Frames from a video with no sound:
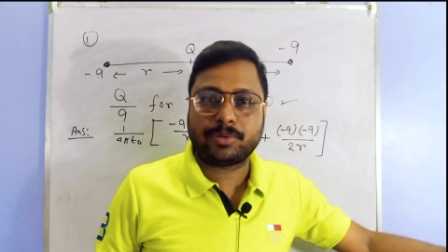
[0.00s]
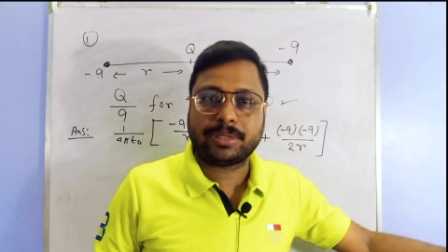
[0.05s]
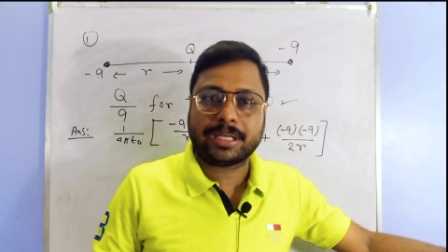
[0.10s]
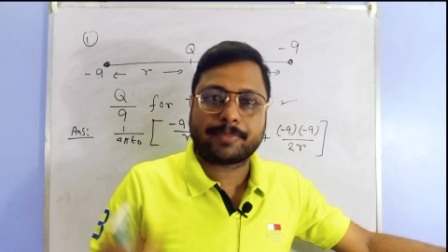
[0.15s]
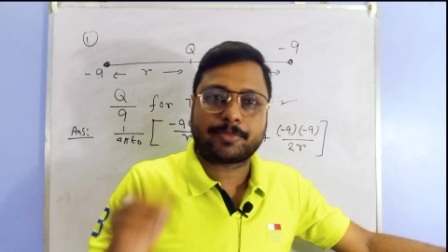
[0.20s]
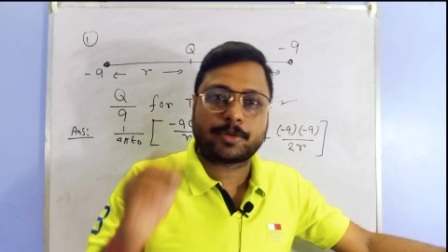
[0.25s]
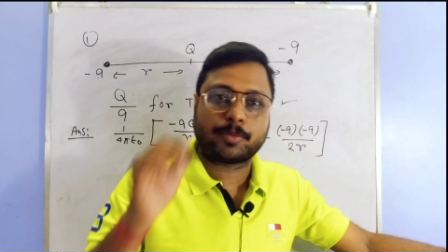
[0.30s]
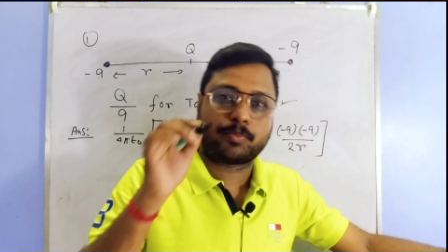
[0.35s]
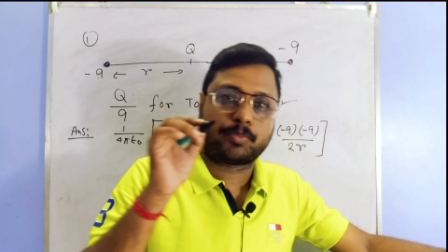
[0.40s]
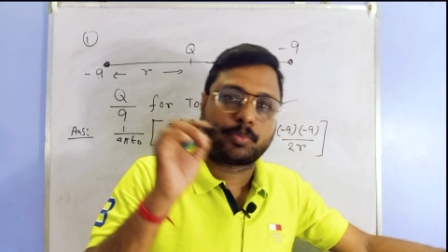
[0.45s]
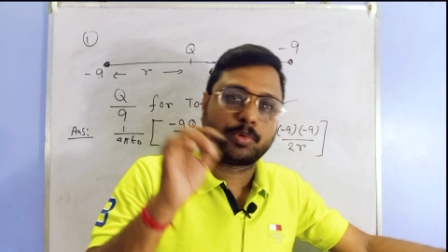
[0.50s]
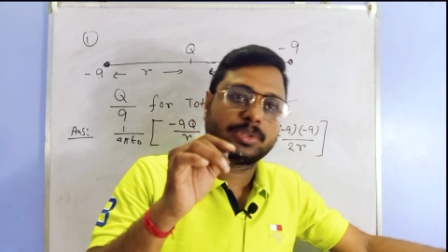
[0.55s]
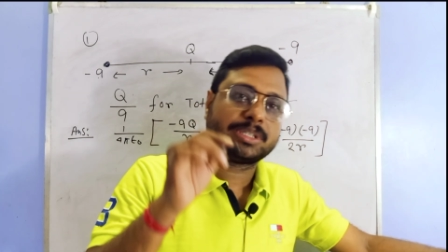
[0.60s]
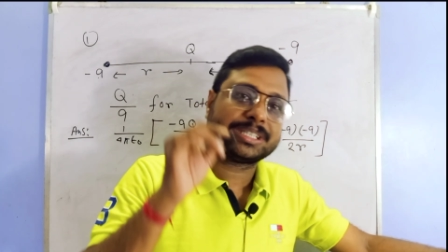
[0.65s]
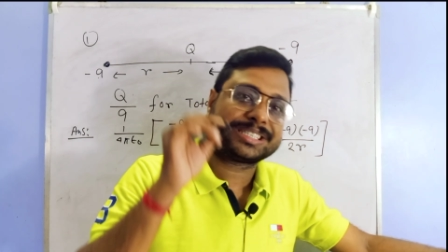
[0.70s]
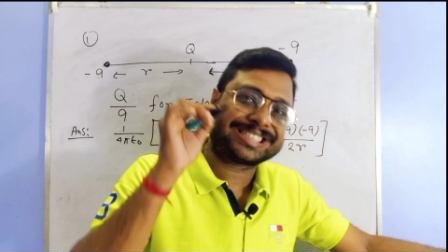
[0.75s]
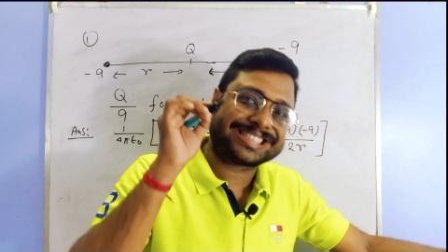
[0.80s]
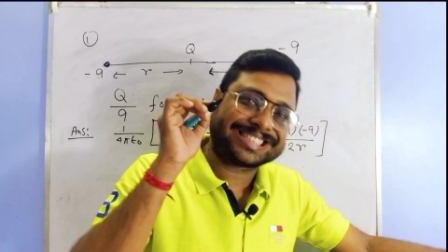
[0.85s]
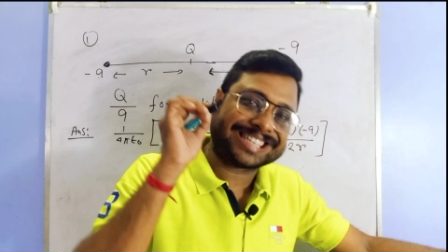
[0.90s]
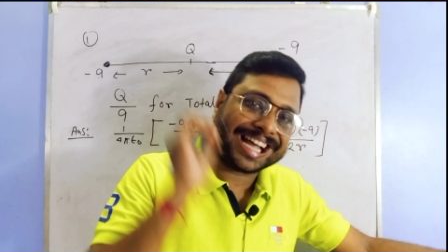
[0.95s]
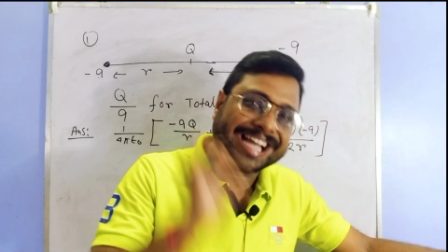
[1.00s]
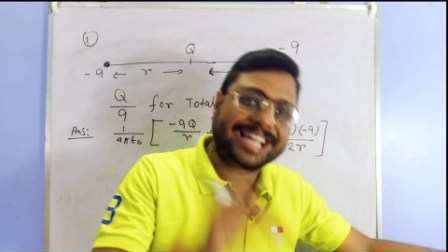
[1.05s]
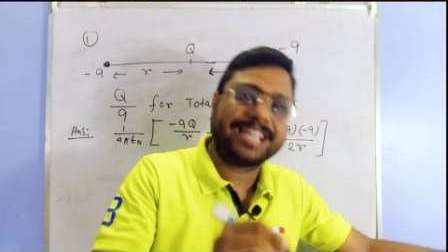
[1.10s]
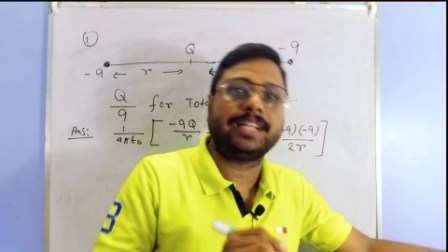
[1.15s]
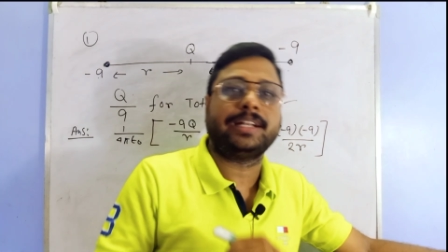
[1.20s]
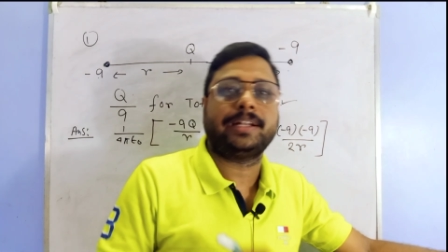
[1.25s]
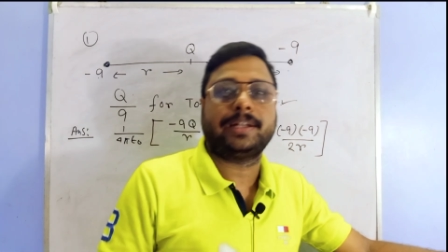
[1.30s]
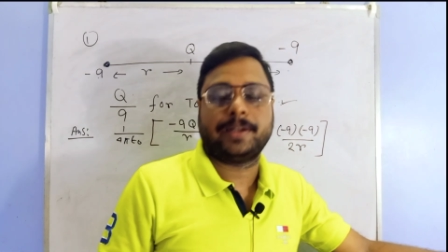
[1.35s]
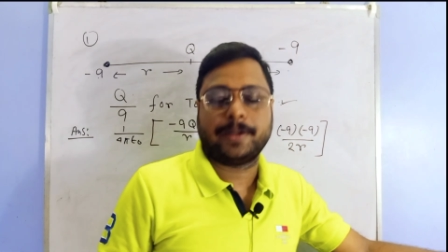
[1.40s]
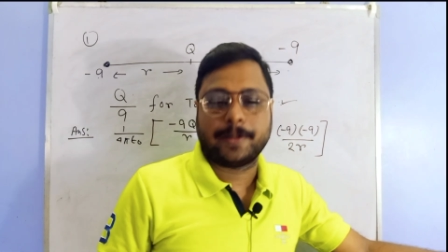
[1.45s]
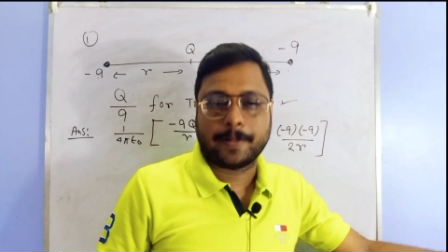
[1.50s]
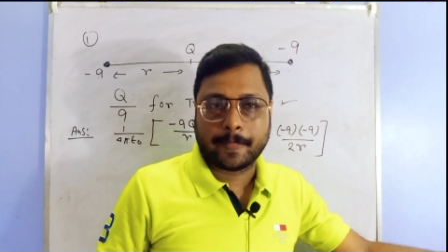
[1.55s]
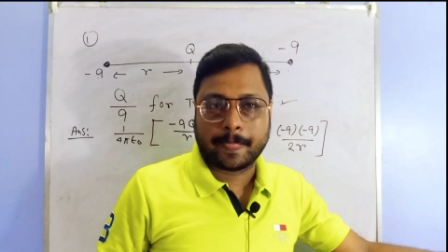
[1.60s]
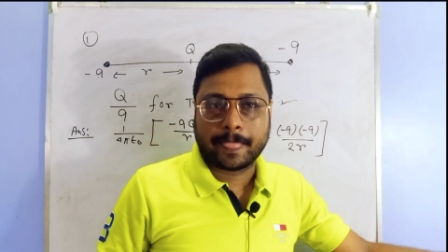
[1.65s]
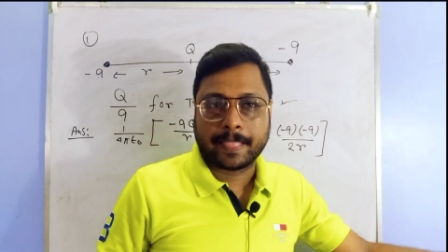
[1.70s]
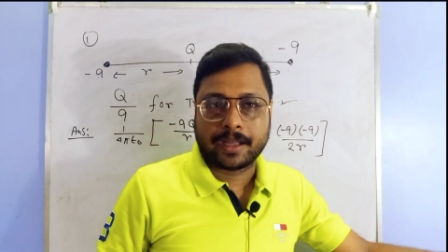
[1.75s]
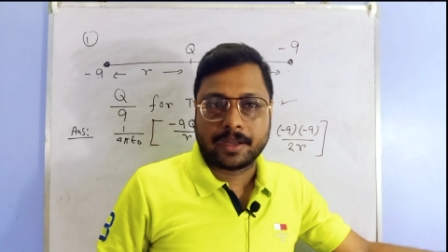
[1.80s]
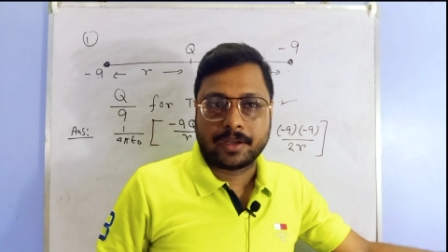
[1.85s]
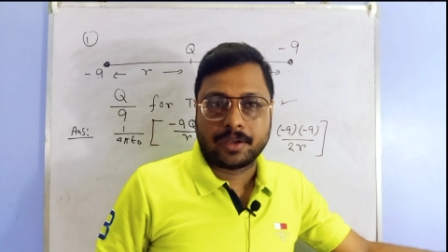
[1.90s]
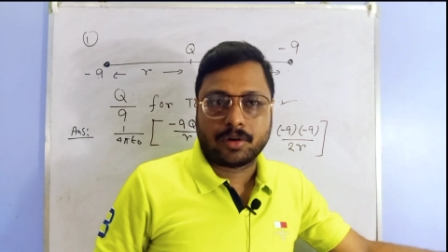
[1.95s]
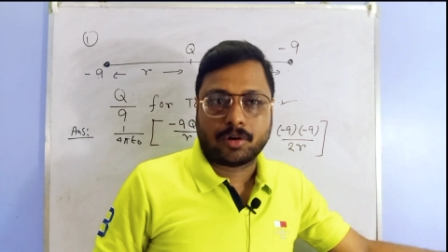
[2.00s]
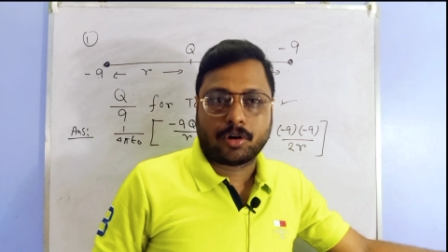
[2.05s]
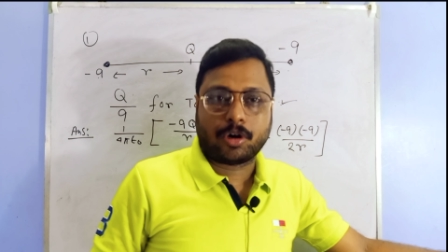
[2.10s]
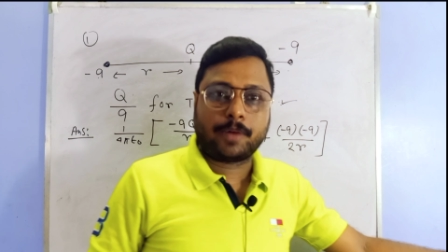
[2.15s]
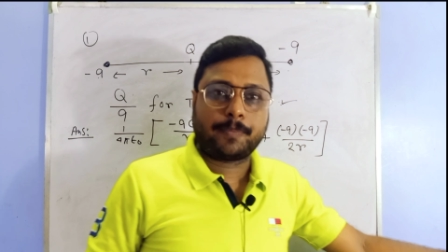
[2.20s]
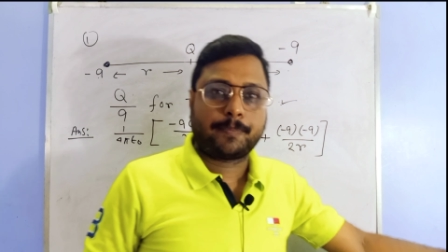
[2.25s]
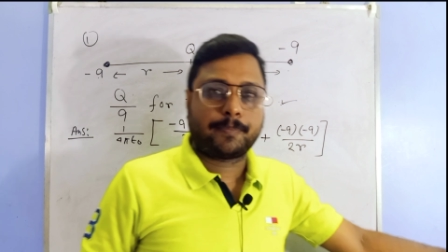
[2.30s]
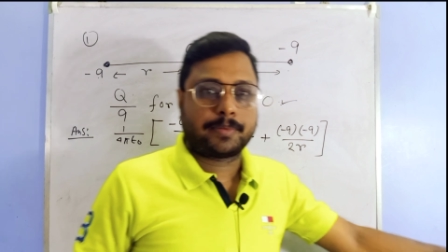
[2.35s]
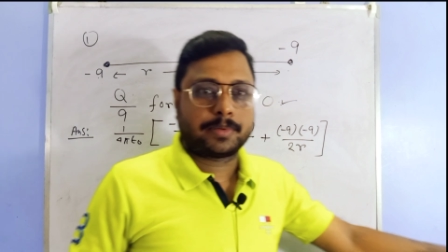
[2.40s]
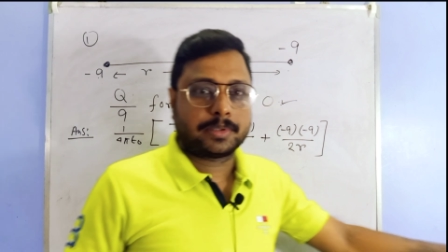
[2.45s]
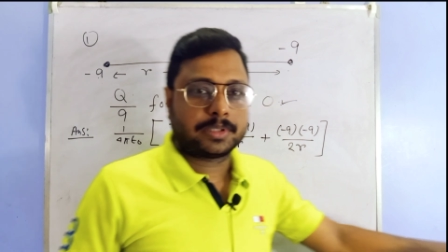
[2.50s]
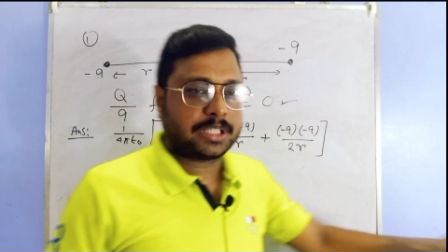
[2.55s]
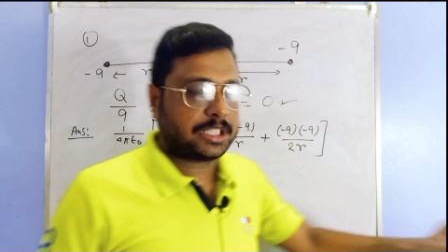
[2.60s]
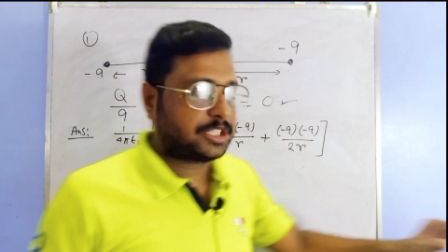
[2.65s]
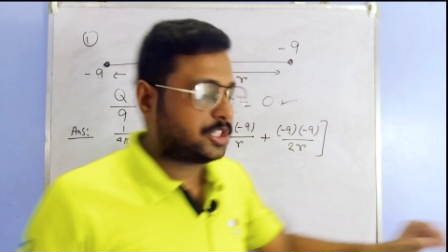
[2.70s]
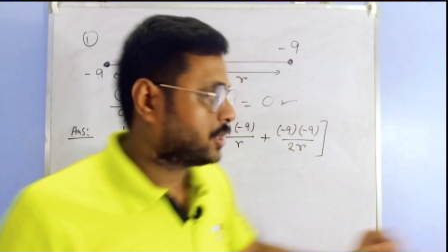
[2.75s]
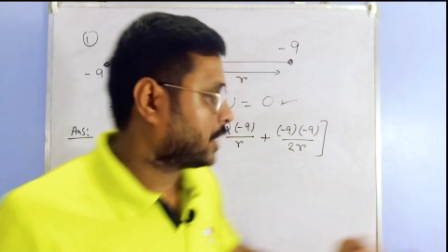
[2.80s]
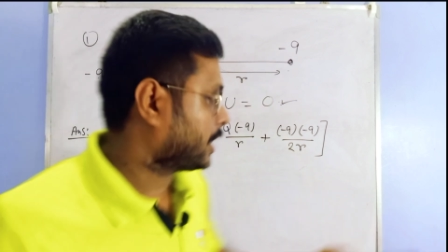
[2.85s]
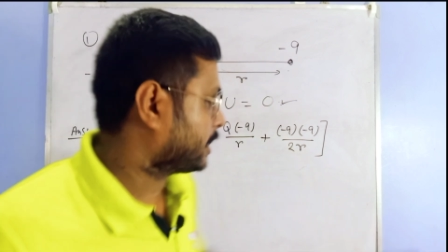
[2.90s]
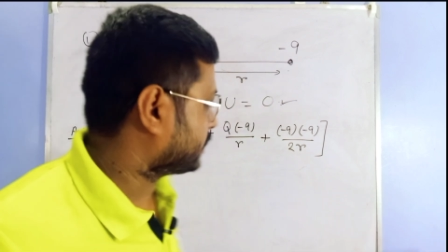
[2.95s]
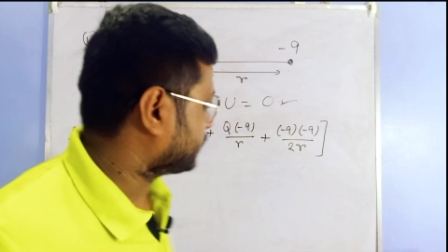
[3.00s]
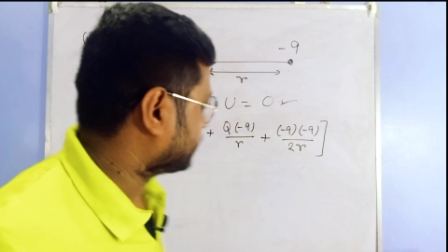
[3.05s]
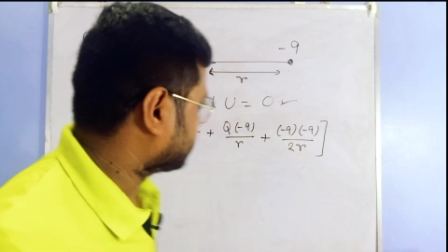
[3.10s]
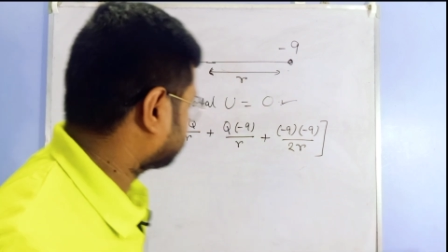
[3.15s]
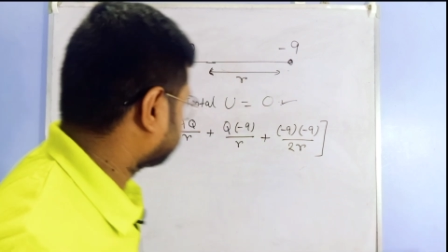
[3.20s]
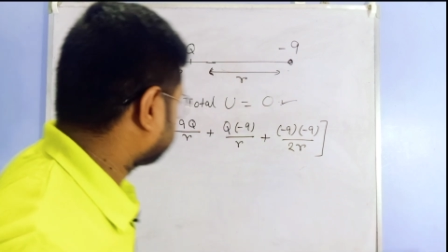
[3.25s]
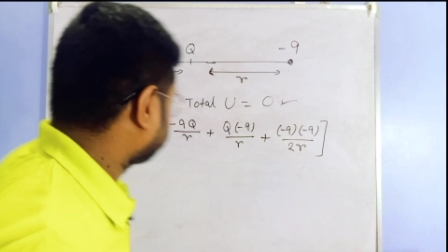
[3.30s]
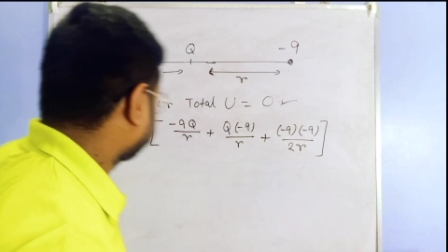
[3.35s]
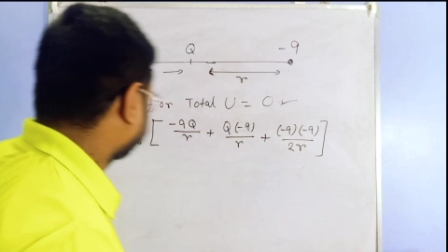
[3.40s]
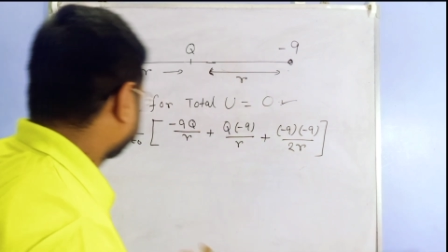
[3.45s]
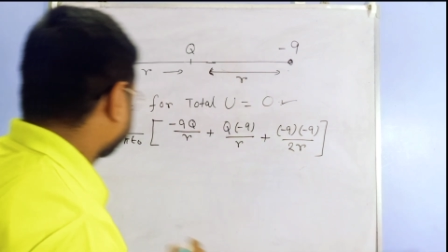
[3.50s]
we have to put the sign of the charges.